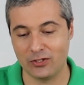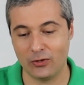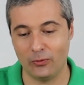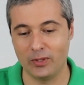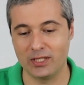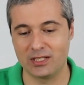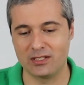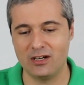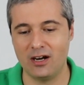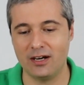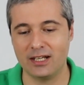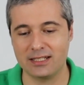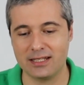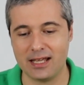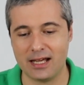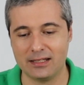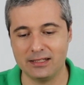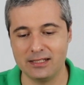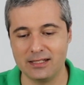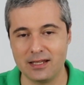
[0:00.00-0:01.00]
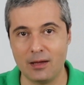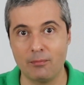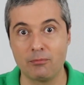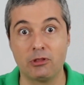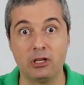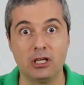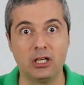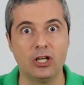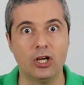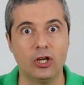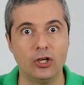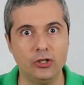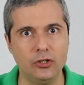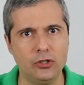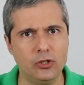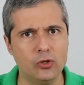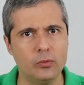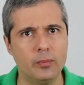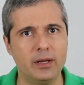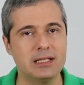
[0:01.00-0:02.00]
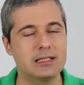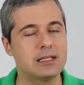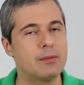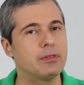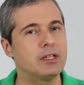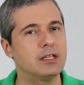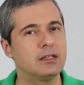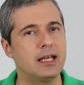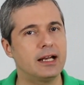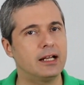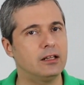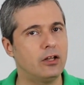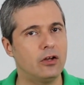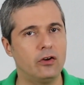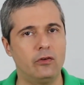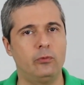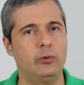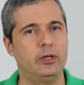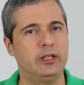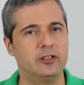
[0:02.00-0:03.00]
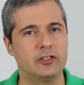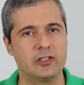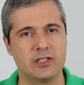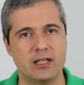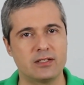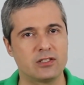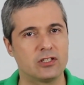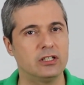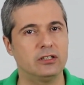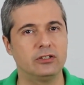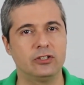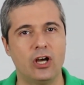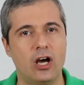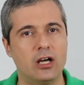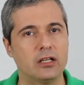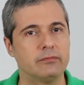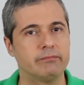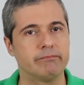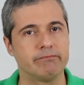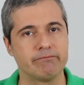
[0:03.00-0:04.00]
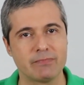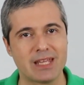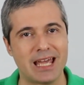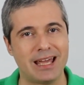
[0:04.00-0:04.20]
So it's not exactly something new, but it's something that a lot of readers are still not